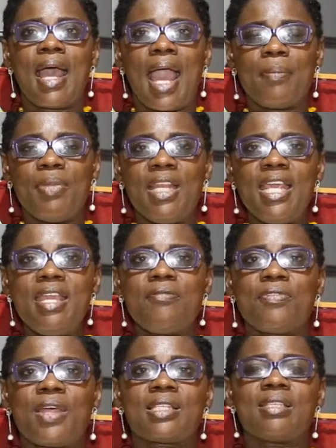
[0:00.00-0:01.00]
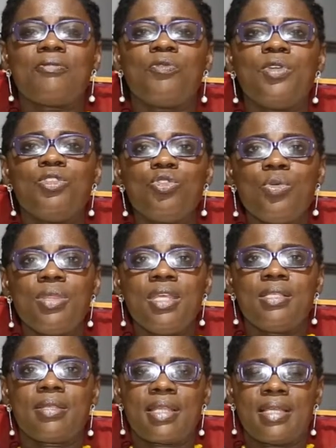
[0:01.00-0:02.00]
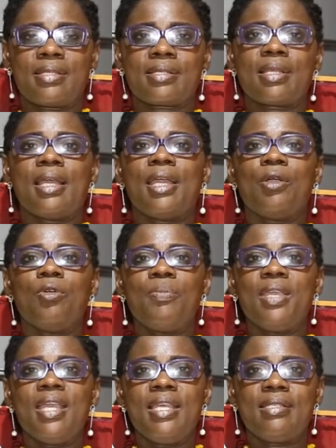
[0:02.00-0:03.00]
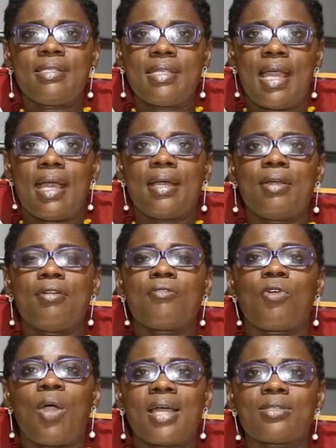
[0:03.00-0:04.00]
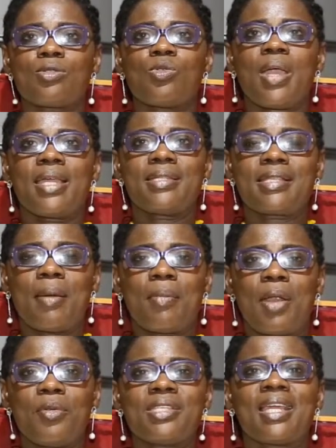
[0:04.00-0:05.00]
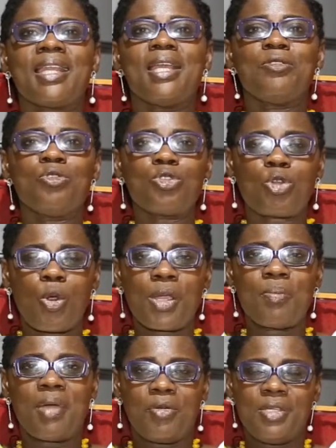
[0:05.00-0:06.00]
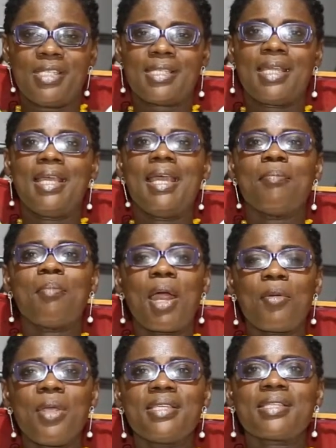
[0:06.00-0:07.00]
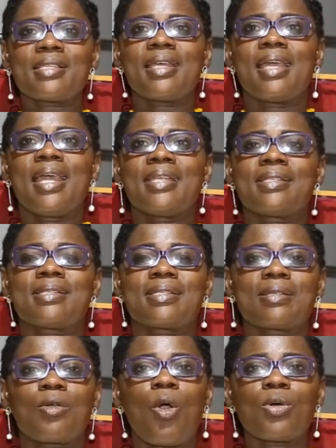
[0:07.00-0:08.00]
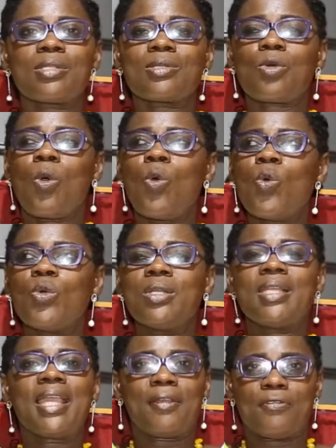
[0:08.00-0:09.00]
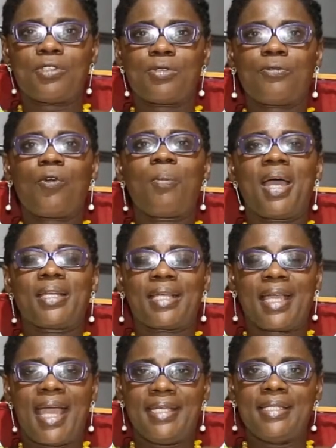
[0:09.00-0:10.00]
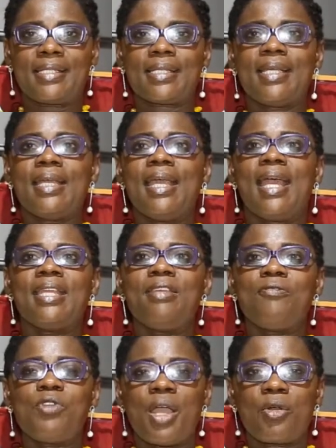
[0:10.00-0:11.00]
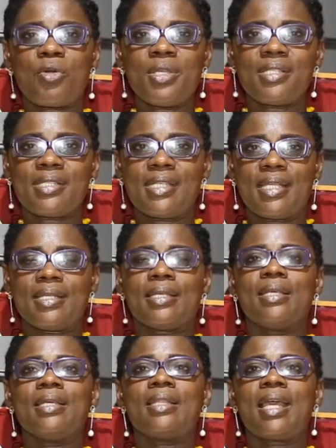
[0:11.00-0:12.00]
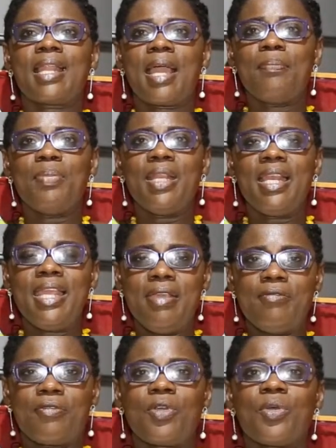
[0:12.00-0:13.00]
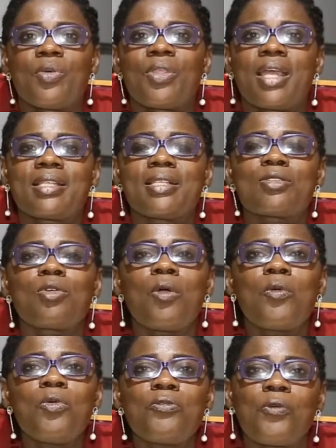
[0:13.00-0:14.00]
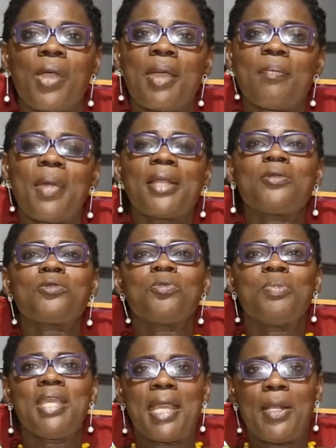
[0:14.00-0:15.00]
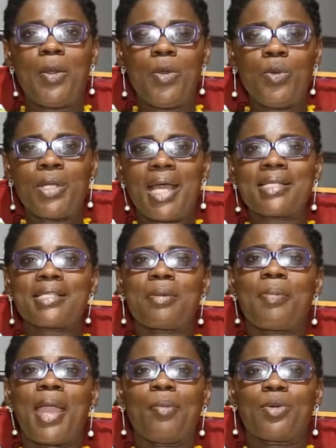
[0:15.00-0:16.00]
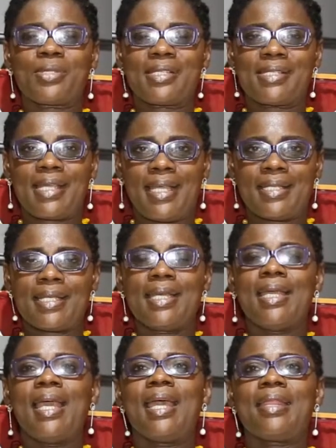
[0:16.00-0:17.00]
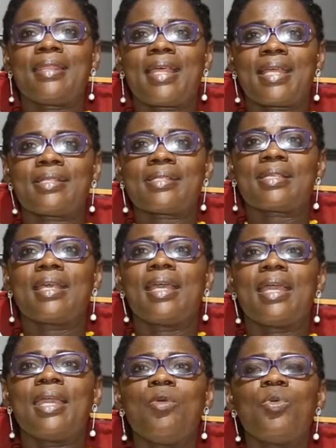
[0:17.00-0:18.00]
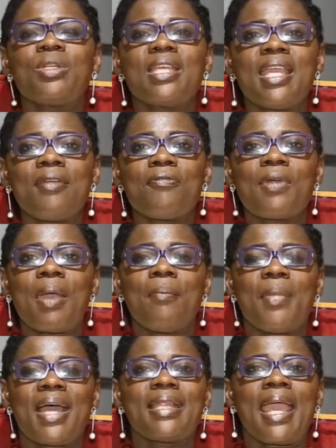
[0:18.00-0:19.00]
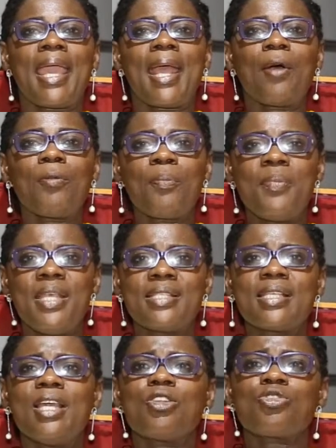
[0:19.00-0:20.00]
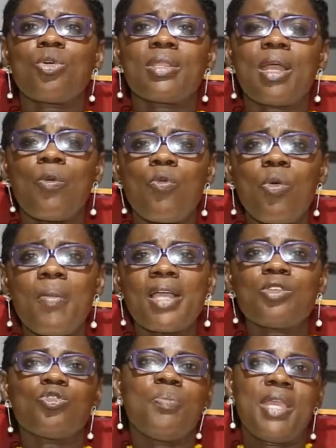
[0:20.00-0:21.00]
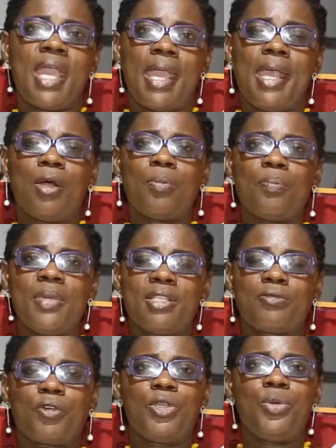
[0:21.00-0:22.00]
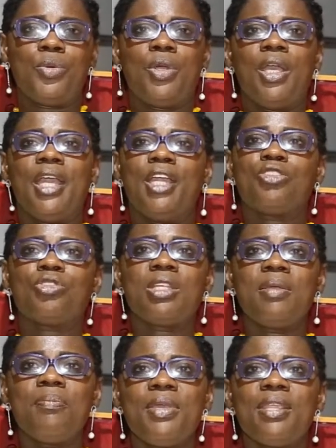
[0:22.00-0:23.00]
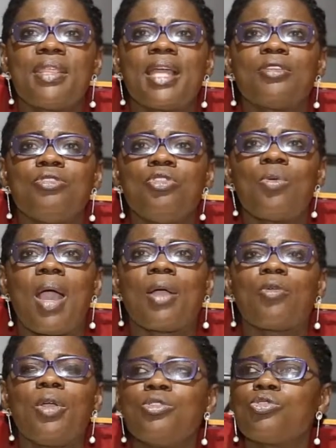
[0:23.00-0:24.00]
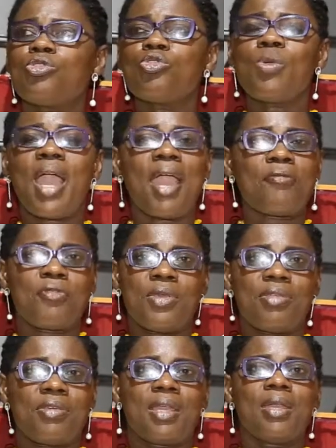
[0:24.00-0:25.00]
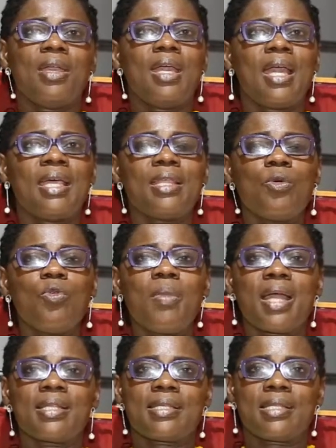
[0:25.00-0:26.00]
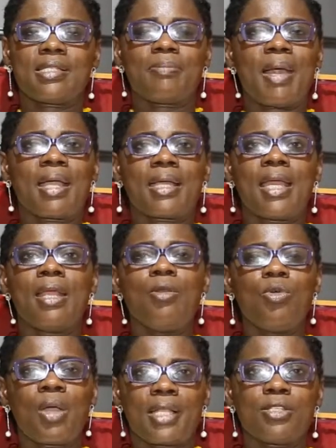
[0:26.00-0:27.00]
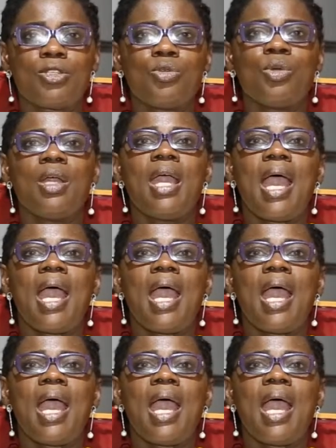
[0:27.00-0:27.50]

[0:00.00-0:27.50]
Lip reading: I believe that if we do these things, it will be easier for us to enter marriage and enjoy marriage. Marriage, it's God's own gift for mankind. And if you're a Christian, then I believe that it's not good for a man to be alone, as the Bible said, and that he would give a man a helpmeet. So the woman should be a helpmeet for you. It shouldn't be that you are going to do everything and the woman sits back and look at you.